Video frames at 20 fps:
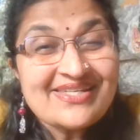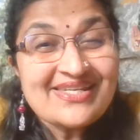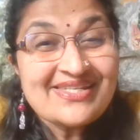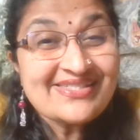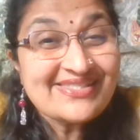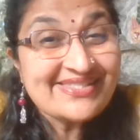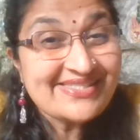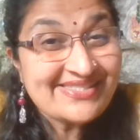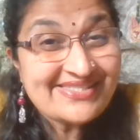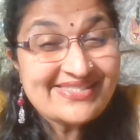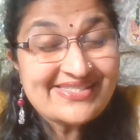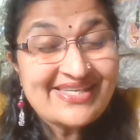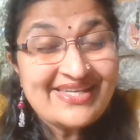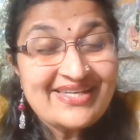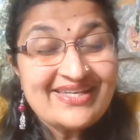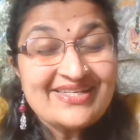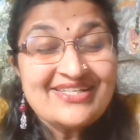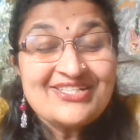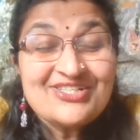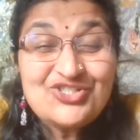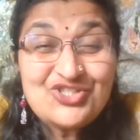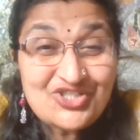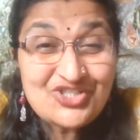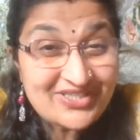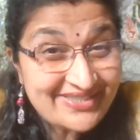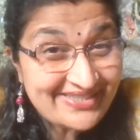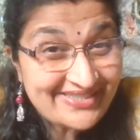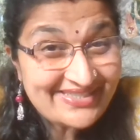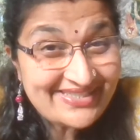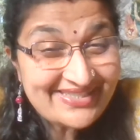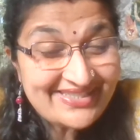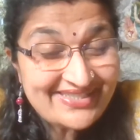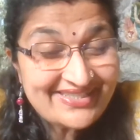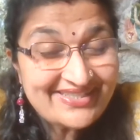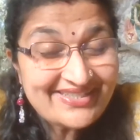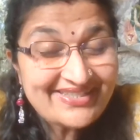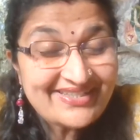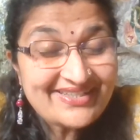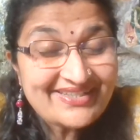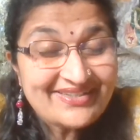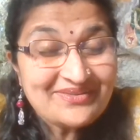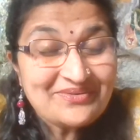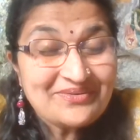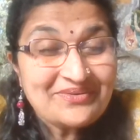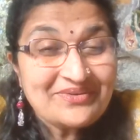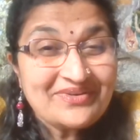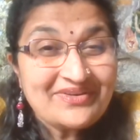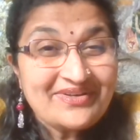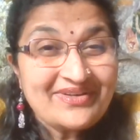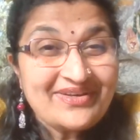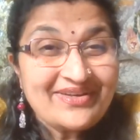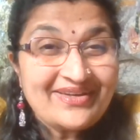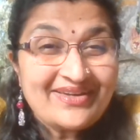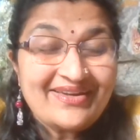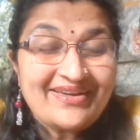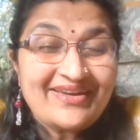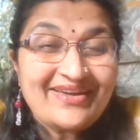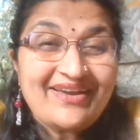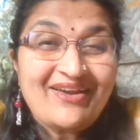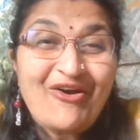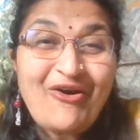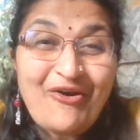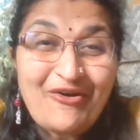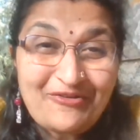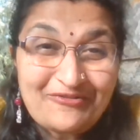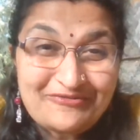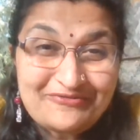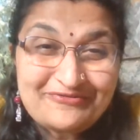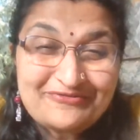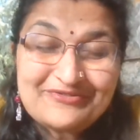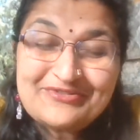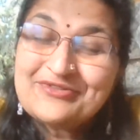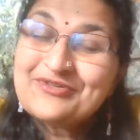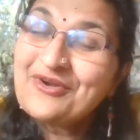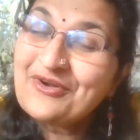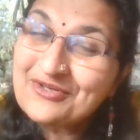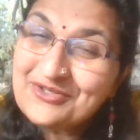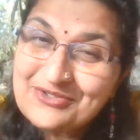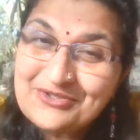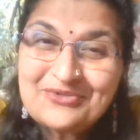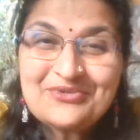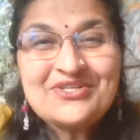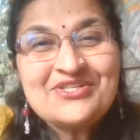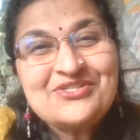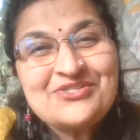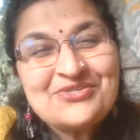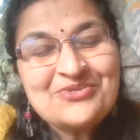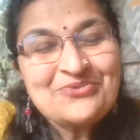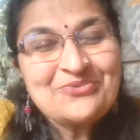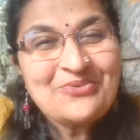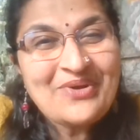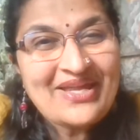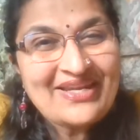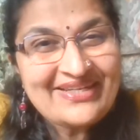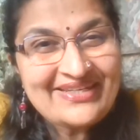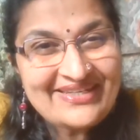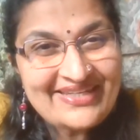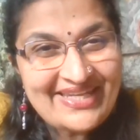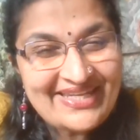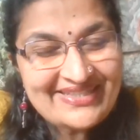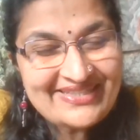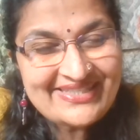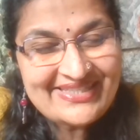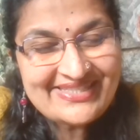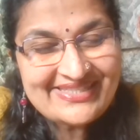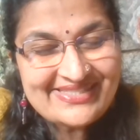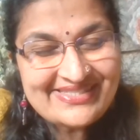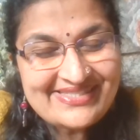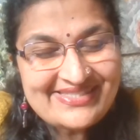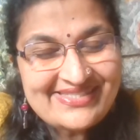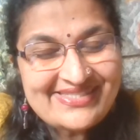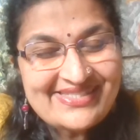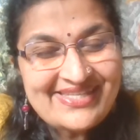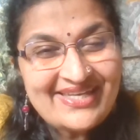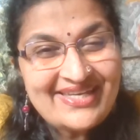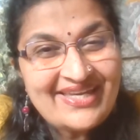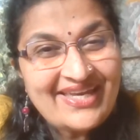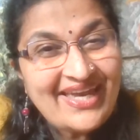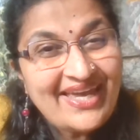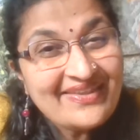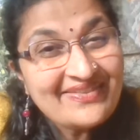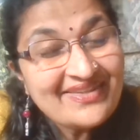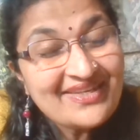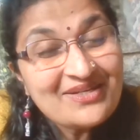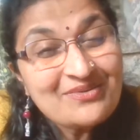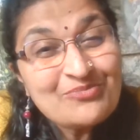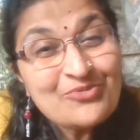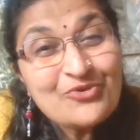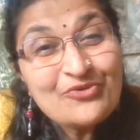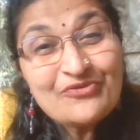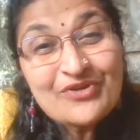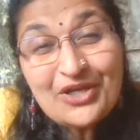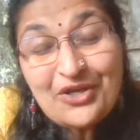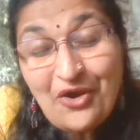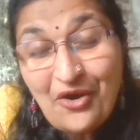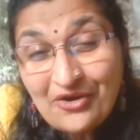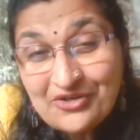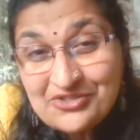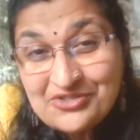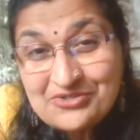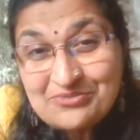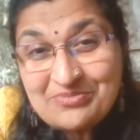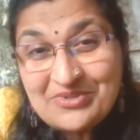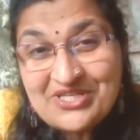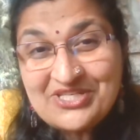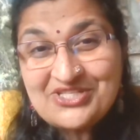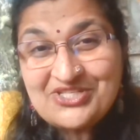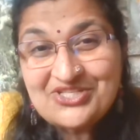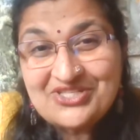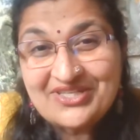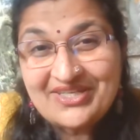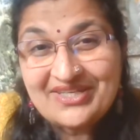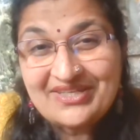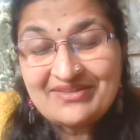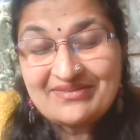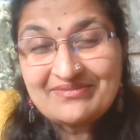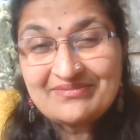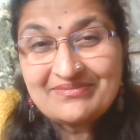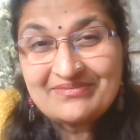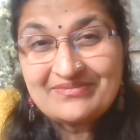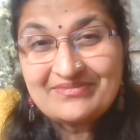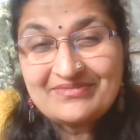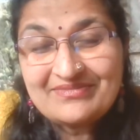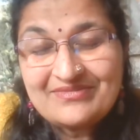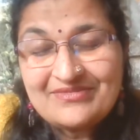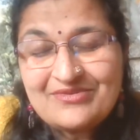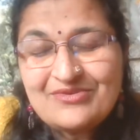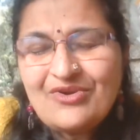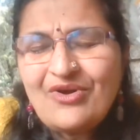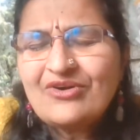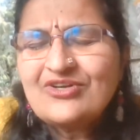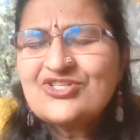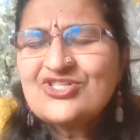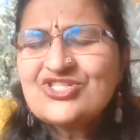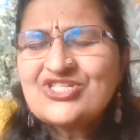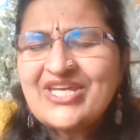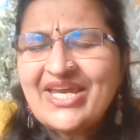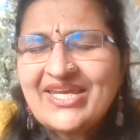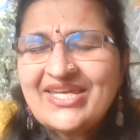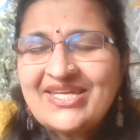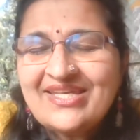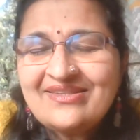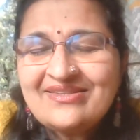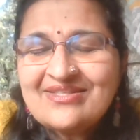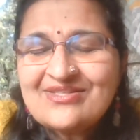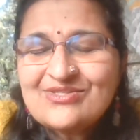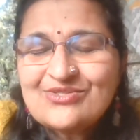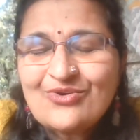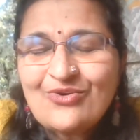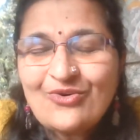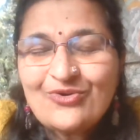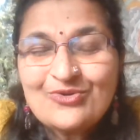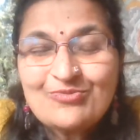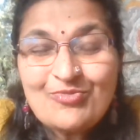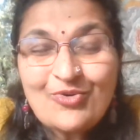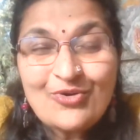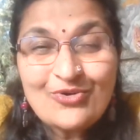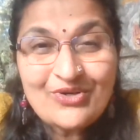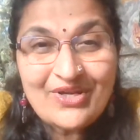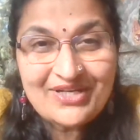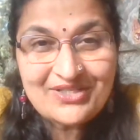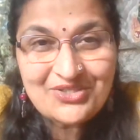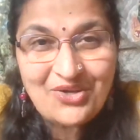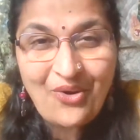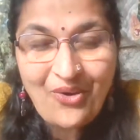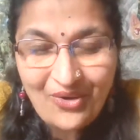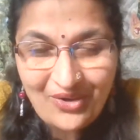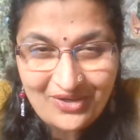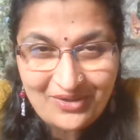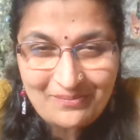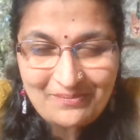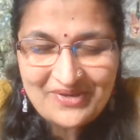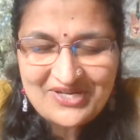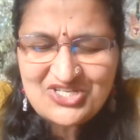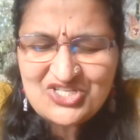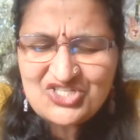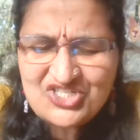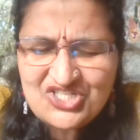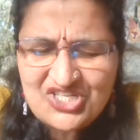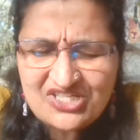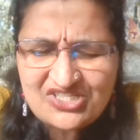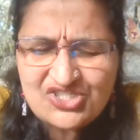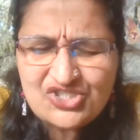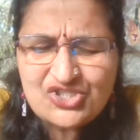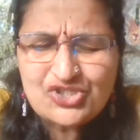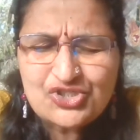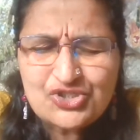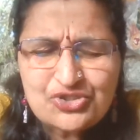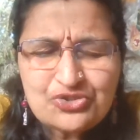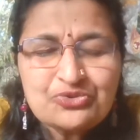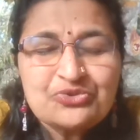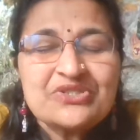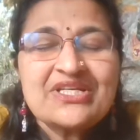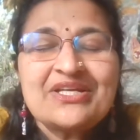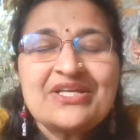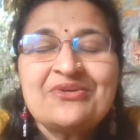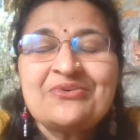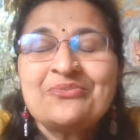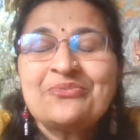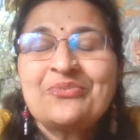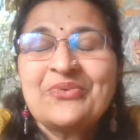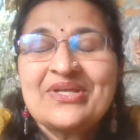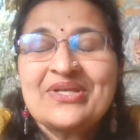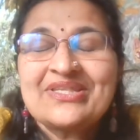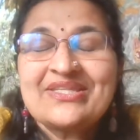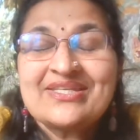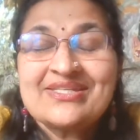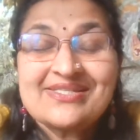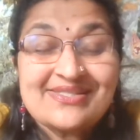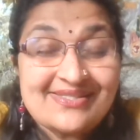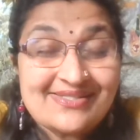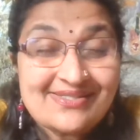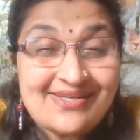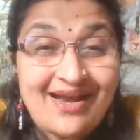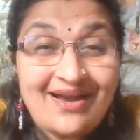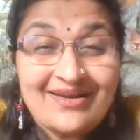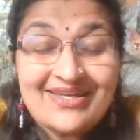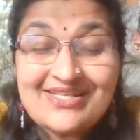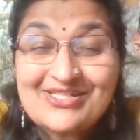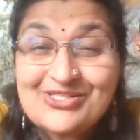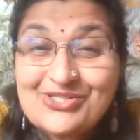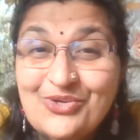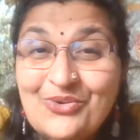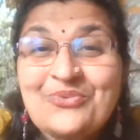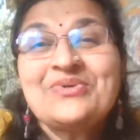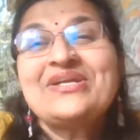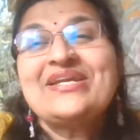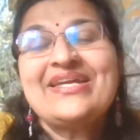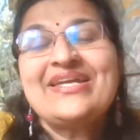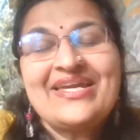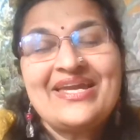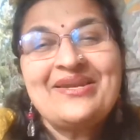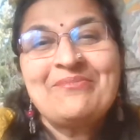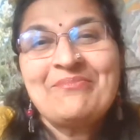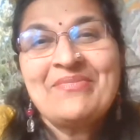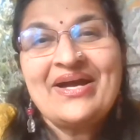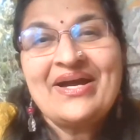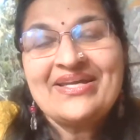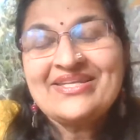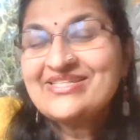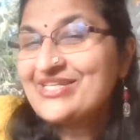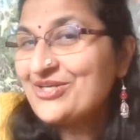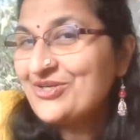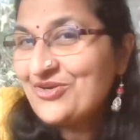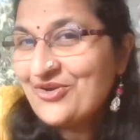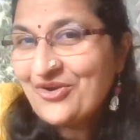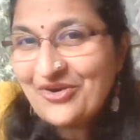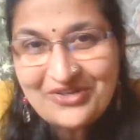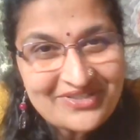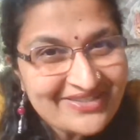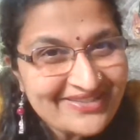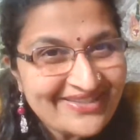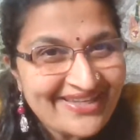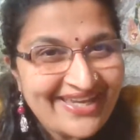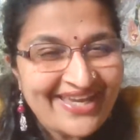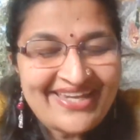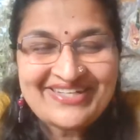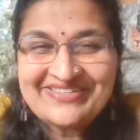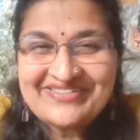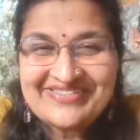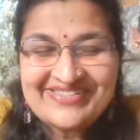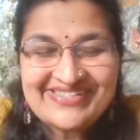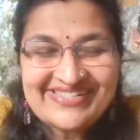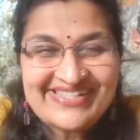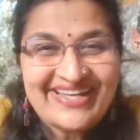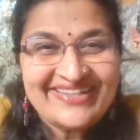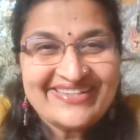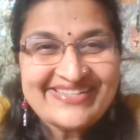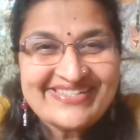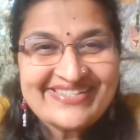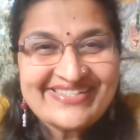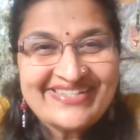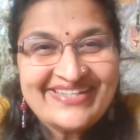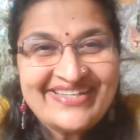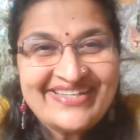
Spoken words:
his journey of not doing too well in Athens and then moving on to Beijing, not checking the scoreboard at all, but just shooting with his target only in mind and not the end result,